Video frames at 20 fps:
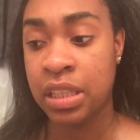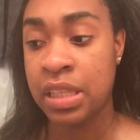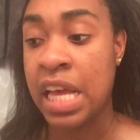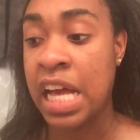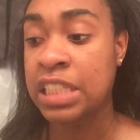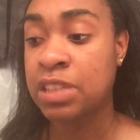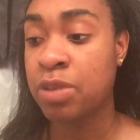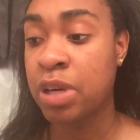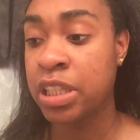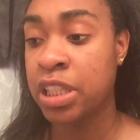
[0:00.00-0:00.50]

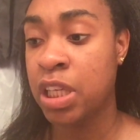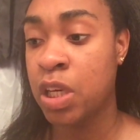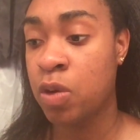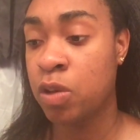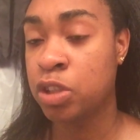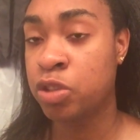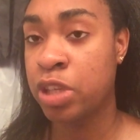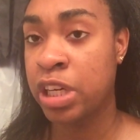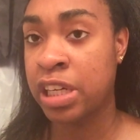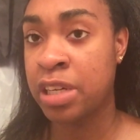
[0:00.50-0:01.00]
That's why they
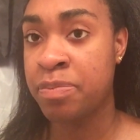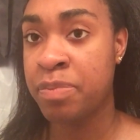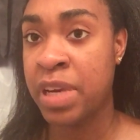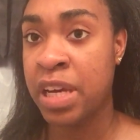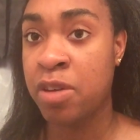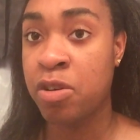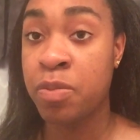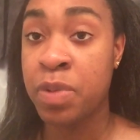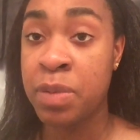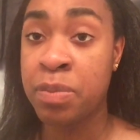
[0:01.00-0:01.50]
always
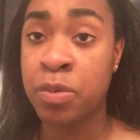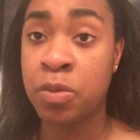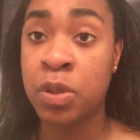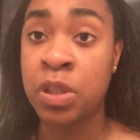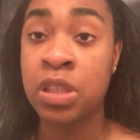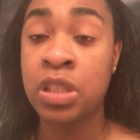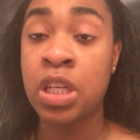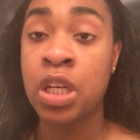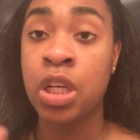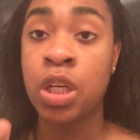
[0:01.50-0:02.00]
recommend with
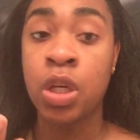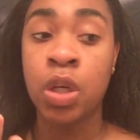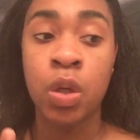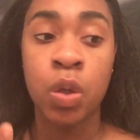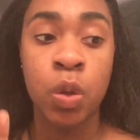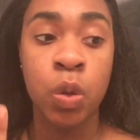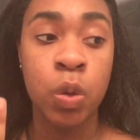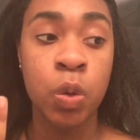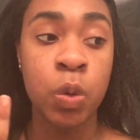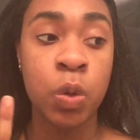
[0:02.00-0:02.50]
people
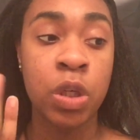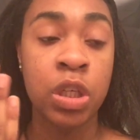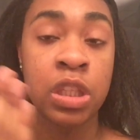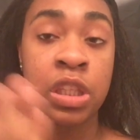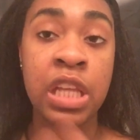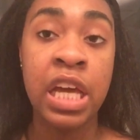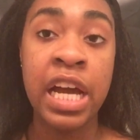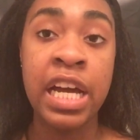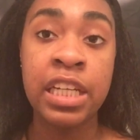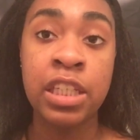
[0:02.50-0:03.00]
who are
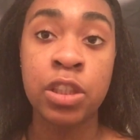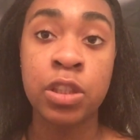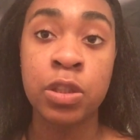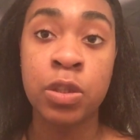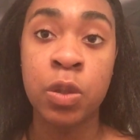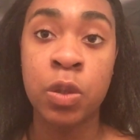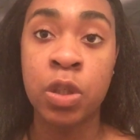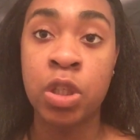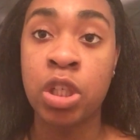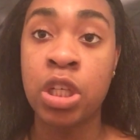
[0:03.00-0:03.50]
lighter
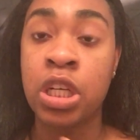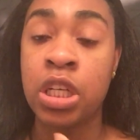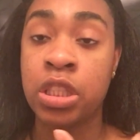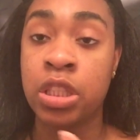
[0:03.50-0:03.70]
or